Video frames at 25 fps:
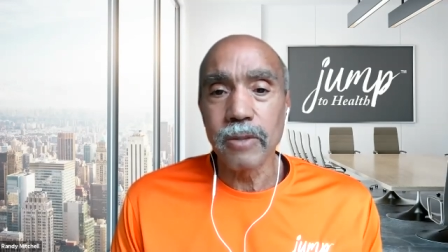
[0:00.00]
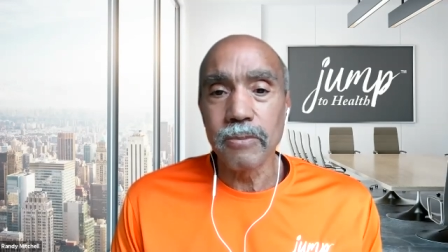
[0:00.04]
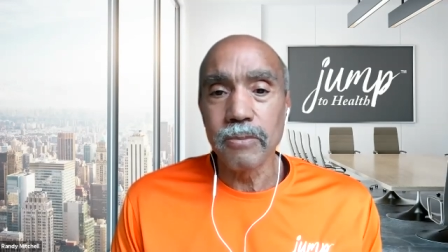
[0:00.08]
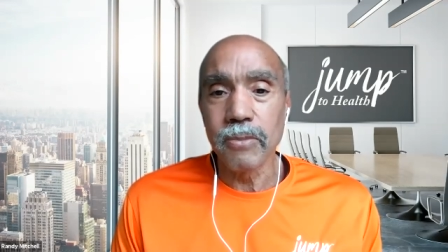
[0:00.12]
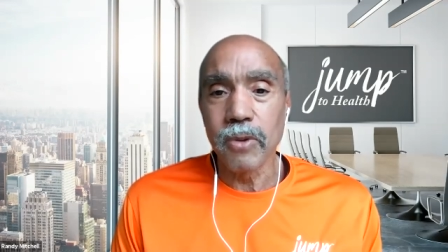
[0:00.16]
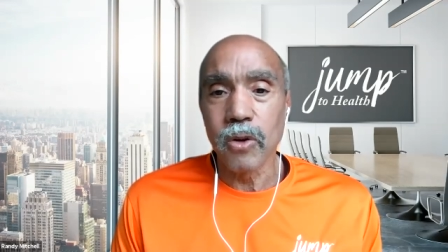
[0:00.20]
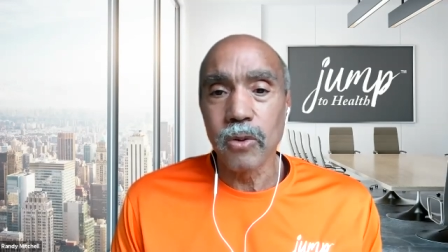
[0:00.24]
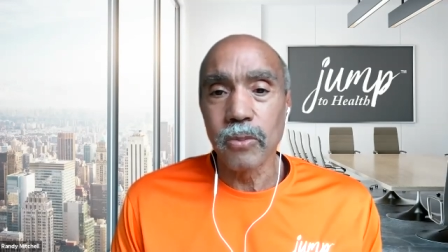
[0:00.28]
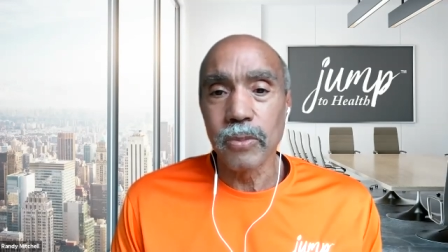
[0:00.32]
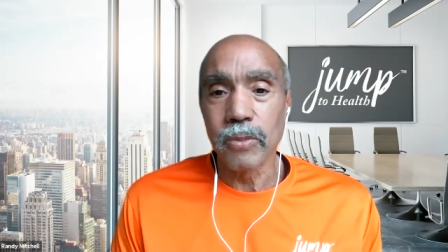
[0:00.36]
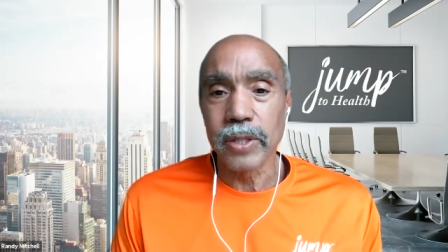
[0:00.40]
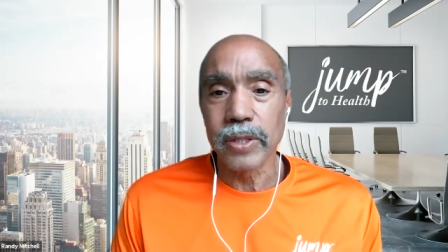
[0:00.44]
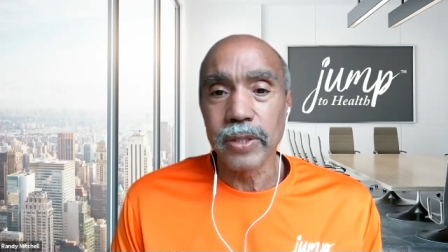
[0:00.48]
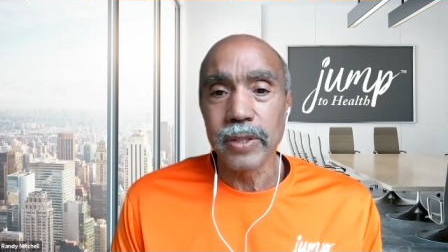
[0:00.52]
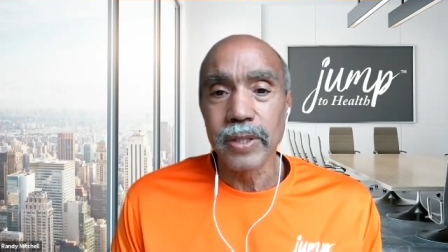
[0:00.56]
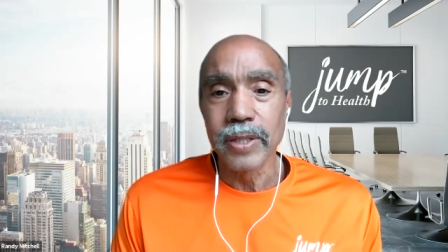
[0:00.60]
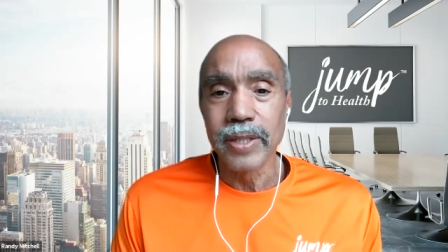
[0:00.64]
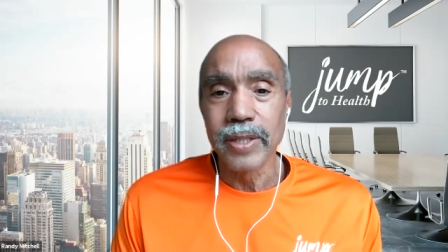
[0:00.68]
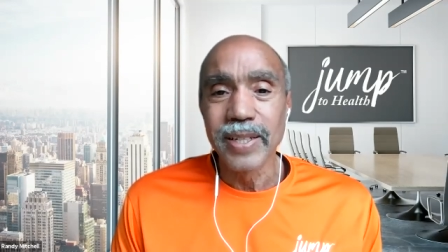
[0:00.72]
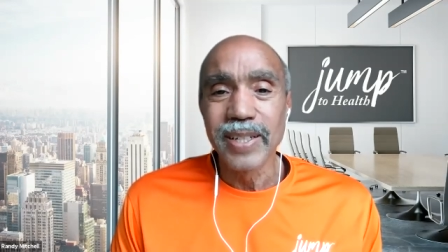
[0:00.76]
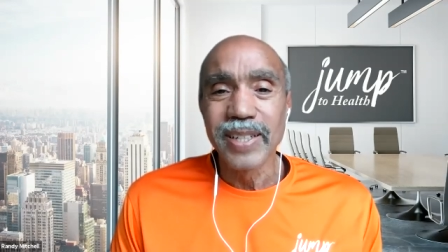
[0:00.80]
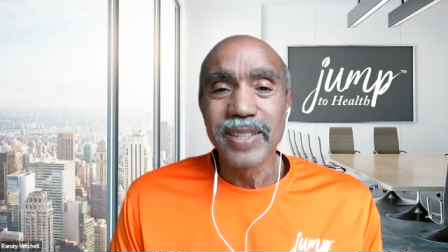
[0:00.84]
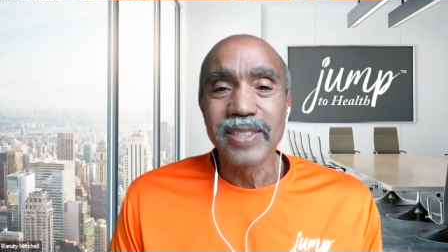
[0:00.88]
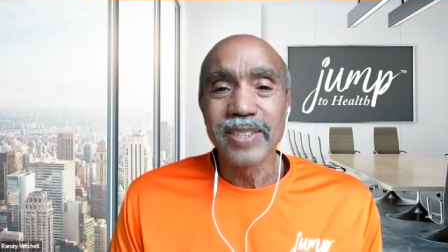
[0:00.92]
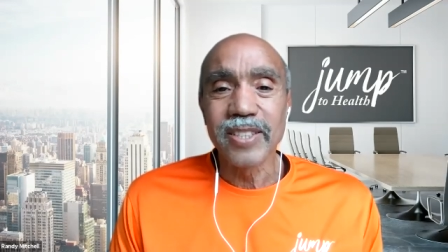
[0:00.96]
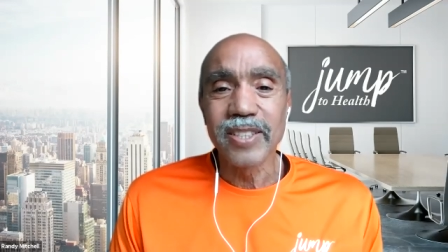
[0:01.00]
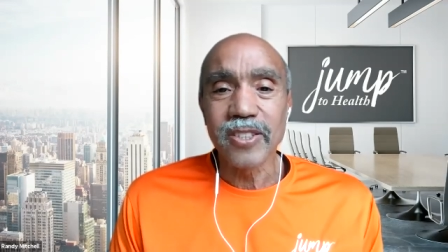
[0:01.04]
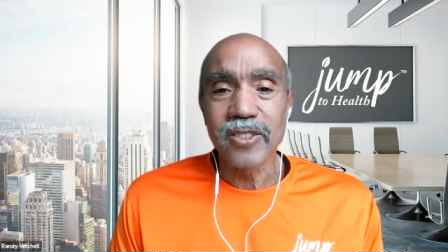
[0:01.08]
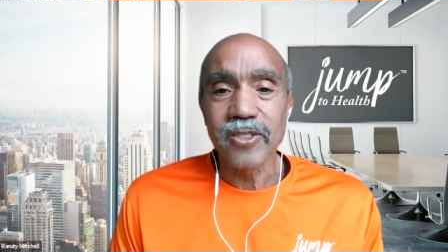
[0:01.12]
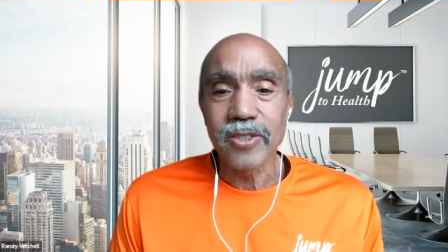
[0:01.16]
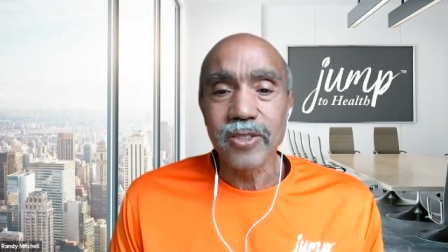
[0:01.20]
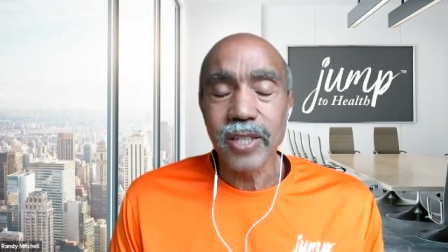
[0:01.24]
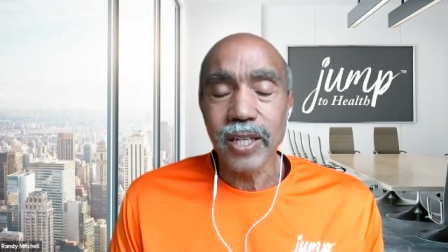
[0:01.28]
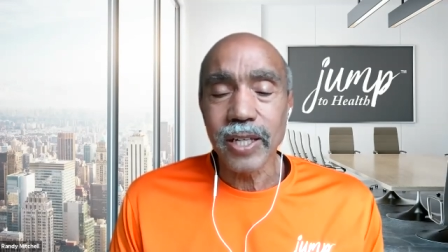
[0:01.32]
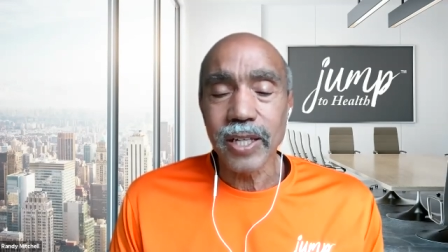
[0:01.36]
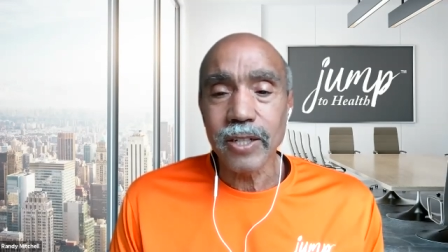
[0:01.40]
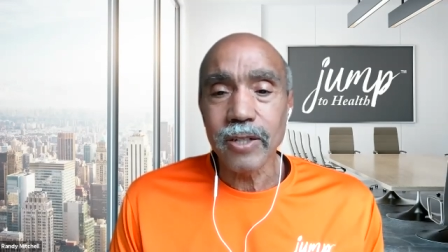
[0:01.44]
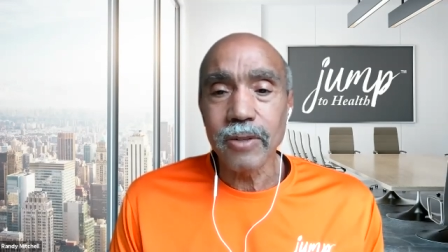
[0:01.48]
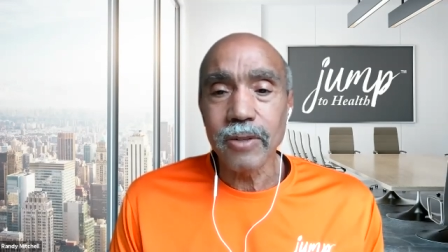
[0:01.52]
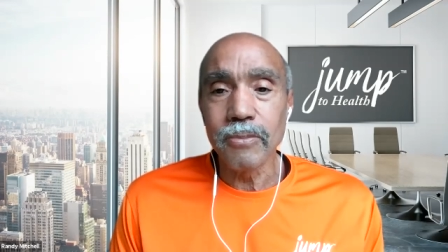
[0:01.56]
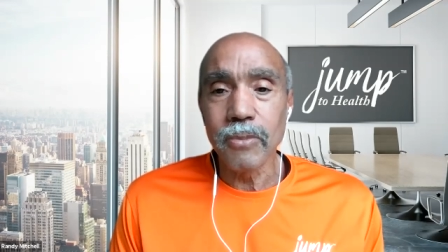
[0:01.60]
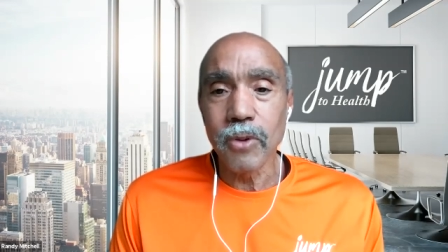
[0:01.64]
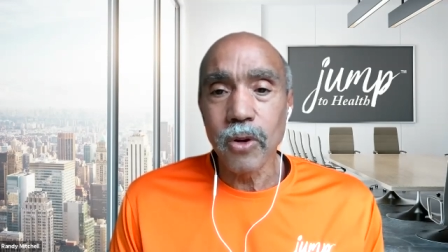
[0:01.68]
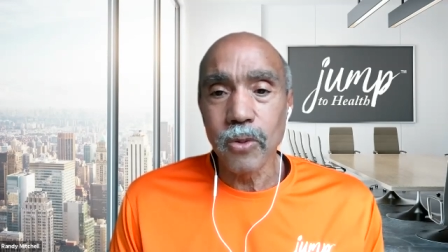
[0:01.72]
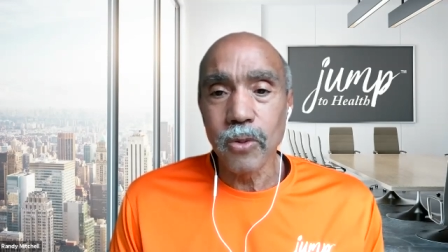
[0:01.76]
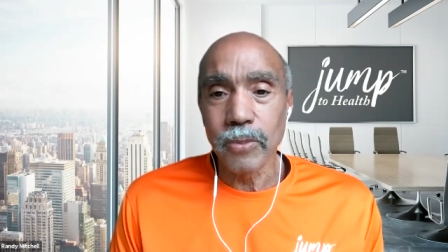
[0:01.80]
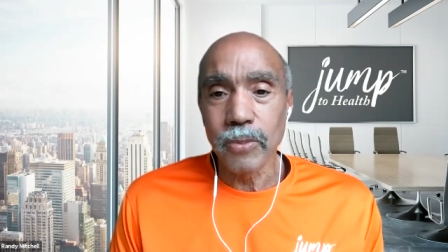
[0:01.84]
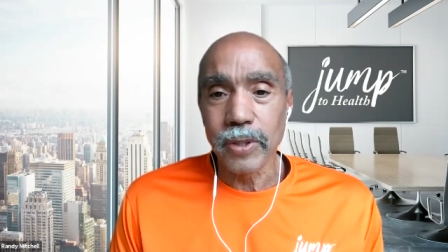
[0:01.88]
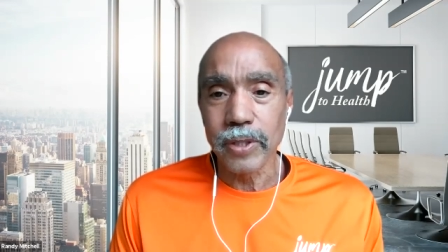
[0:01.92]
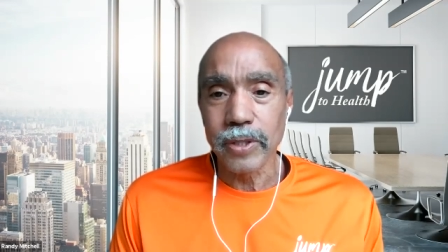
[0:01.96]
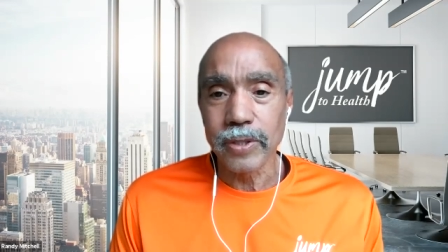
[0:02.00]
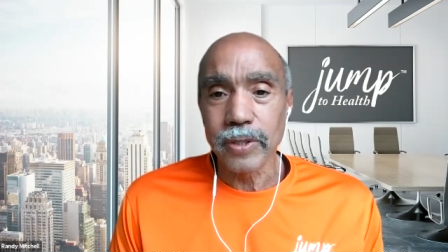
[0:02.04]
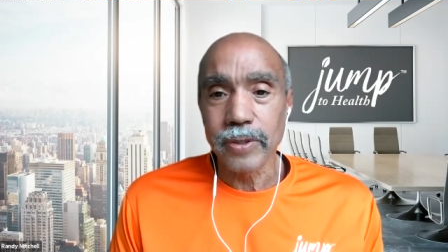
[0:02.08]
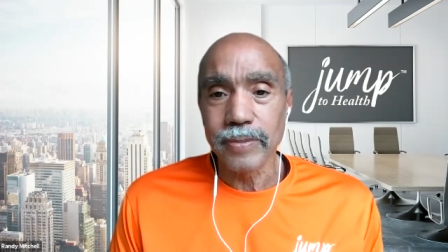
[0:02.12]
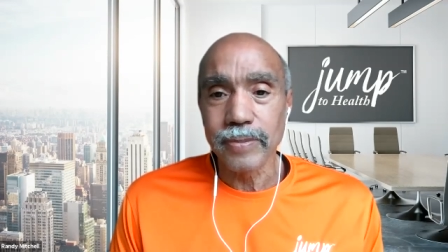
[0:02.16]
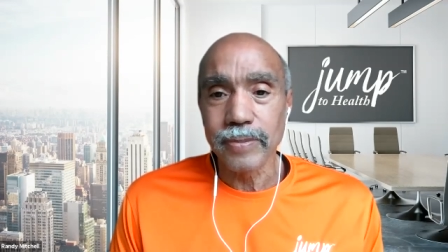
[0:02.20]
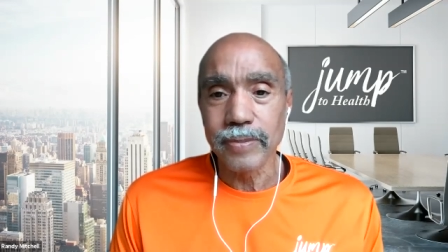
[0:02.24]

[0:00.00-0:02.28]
a moment. Just take a moment